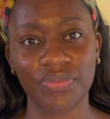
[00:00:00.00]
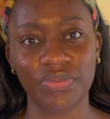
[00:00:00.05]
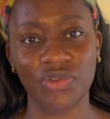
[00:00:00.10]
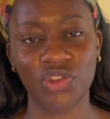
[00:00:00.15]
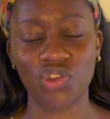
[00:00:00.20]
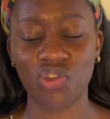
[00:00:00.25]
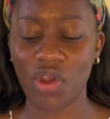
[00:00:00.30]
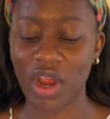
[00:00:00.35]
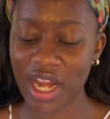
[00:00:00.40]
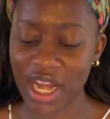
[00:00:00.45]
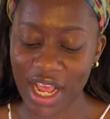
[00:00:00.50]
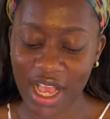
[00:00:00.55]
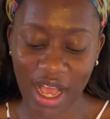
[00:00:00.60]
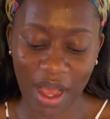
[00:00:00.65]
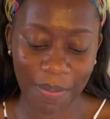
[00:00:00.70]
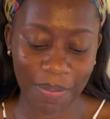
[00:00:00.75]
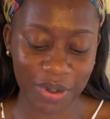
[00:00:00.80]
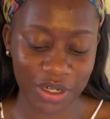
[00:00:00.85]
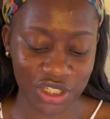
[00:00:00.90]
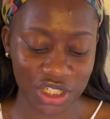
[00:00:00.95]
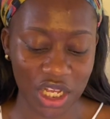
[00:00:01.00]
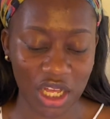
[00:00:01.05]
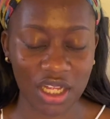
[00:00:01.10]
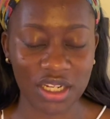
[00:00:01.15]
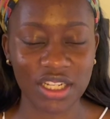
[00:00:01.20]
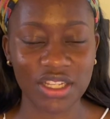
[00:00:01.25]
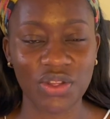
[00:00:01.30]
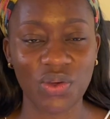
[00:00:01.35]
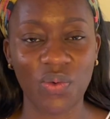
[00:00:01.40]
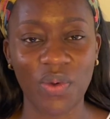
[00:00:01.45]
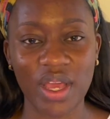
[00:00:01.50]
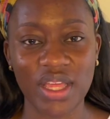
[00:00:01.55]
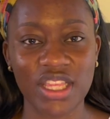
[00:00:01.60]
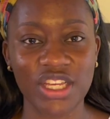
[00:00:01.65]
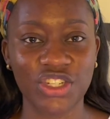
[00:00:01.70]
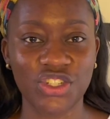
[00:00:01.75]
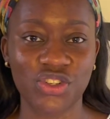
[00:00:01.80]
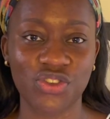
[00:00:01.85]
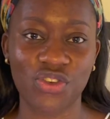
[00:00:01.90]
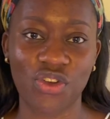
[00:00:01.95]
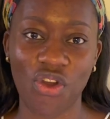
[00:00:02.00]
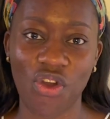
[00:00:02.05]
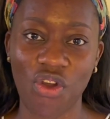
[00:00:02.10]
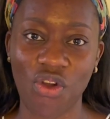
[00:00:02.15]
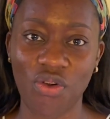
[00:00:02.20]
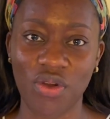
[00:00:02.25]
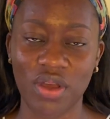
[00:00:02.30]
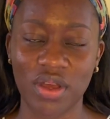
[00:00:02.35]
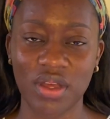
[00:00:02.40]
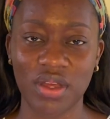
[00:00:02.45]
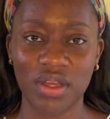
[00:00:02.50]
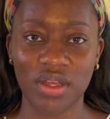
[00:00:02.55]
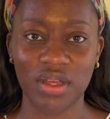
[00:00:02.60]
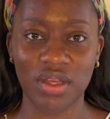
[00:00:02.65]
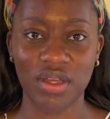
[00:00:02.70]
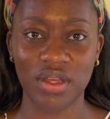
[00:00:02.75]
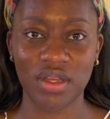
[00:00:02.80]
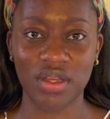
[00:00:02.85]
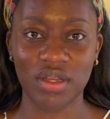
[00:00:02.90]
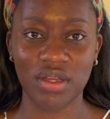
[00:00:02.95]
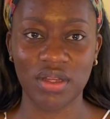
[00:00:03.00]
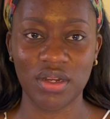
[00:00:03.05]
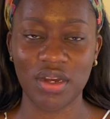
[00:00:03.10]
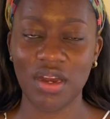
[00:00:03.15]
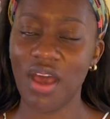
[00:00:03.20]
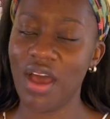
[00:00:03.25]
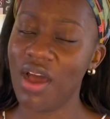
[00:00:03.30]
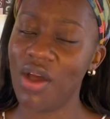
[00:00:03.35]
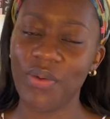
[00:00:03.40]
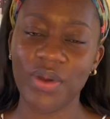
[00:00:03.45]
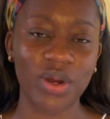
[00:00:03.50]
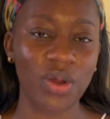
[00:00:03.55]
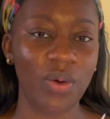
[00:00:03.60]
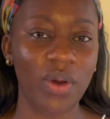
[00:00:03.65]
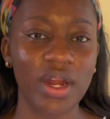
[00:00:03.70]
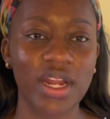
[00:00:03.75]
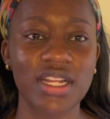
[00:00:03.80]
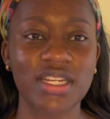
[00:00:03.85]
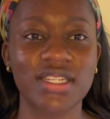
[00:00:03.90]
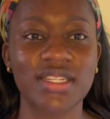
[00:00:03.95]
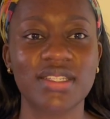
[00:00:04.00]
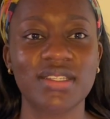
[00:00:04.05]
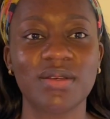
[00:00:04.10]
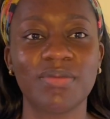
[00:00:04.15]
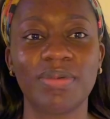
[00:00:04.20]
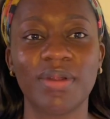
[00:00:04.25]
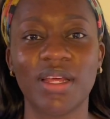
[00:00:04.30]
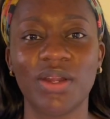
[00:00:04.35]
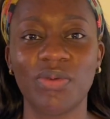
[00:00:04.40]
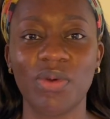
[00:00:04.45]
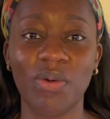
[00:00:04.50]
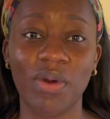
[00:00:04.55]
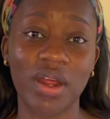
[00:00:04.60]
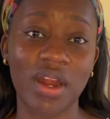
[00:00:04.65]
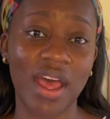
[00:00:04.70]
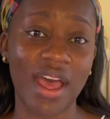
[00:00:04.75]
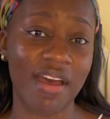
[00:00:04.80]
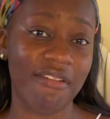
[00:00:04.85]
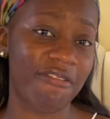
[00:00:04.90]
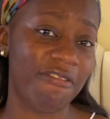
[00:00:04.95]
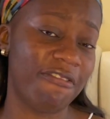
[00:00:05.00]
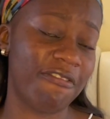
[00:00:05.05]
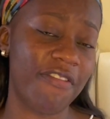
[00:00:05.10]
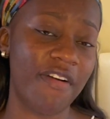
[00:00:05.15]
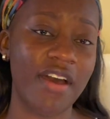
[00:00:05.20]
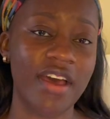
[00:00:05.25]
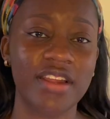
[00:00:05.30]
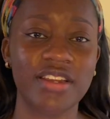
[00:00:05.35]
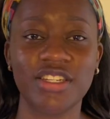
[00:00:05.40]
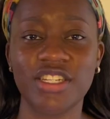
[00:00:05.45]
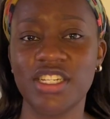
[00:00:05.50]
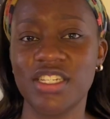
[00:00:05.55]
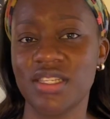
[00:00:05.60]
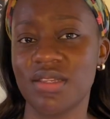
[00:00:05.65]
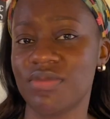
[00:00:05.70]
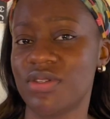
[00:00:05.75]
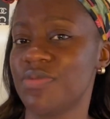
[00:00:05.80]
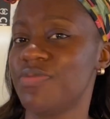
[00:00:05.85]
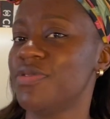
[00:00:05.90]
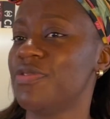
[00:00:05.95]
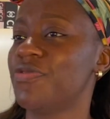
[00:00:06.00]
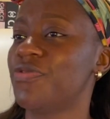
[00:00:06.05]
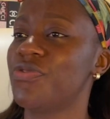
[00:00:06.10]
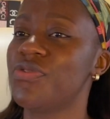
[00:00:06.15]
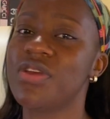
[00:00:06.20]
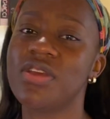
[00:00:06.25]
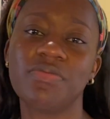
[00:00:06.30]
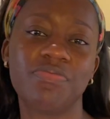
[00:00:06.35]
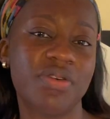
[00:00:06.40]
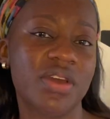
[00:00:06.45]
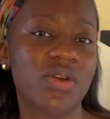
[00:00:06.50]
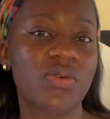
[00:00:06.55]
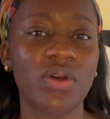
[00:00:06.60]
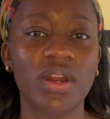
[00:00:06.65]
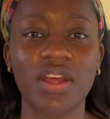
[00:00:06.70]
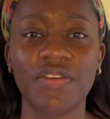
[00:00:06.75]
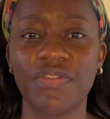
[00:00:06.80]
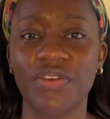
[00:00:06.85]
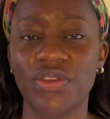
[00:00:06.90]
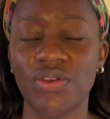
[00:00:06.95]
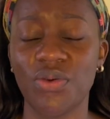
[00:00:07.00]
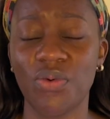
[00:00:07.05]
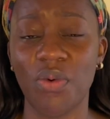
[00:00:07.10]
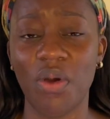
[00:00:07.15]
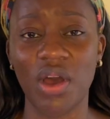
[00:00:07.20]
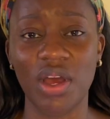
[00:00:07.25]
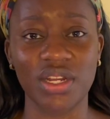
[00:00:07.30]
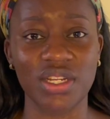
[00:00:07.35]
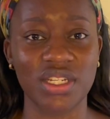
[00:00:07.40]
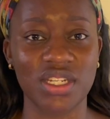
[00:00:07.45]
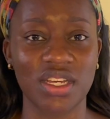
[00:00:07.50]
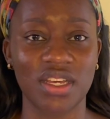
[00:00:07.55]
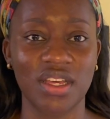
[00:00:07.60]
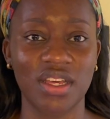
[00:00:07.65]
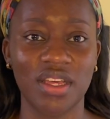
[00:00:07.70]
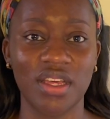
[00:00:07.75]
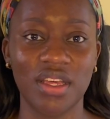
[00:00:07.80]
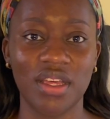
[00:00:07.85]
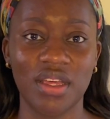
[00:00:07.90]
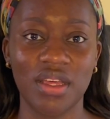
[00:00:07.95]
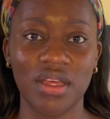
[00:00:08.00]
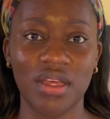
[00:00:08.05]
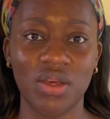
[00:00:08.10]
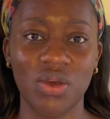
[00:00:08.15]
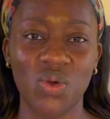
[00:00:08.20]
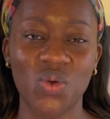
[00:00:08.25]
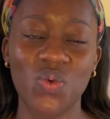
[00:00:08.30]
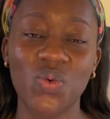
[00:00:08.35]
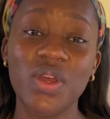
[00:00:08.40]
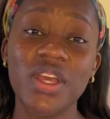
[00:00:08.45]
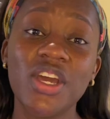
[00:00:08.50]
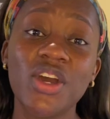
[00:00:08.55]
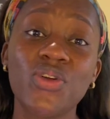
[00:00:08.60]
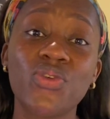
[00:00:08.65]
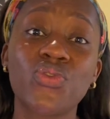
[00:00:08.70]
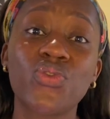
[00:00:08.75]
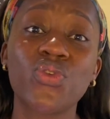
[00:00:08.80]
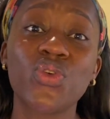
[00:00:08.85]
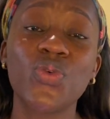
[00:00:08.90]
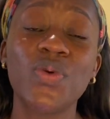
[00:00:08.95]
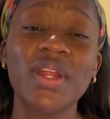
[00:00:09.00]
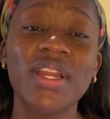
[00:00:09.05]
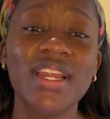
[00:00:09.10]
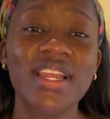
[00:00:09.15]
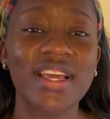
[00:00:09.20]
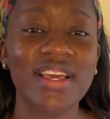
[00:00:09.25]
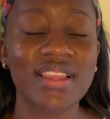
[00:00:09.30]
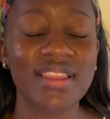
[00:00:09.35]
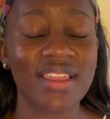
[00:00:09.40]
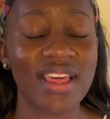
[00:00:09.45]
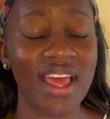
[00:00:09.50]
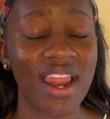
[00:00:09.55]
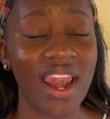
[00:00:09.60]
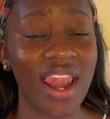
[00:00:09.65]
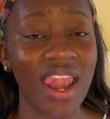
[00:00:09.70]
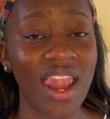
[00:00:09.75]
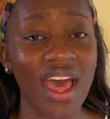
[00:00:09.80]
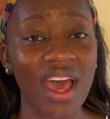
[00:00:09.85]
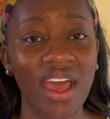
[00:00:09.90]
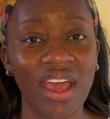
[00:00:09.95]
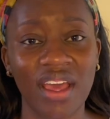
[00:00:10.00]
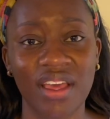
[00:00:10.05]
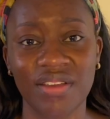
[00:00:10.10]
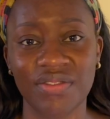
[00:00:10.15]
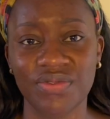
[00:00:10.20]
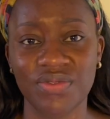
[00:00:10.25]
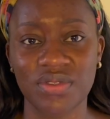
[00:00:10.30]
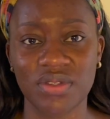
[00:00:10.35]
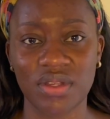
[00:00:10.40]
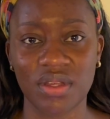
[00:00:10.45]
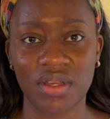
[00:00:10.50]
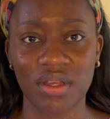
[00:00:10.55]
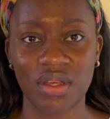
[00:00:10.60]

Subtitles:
Training up a child in the way they should go. No, we don't want to discipline. We want to have fun. Teach them to be free. Pick whatever you want. We are ruining their lives.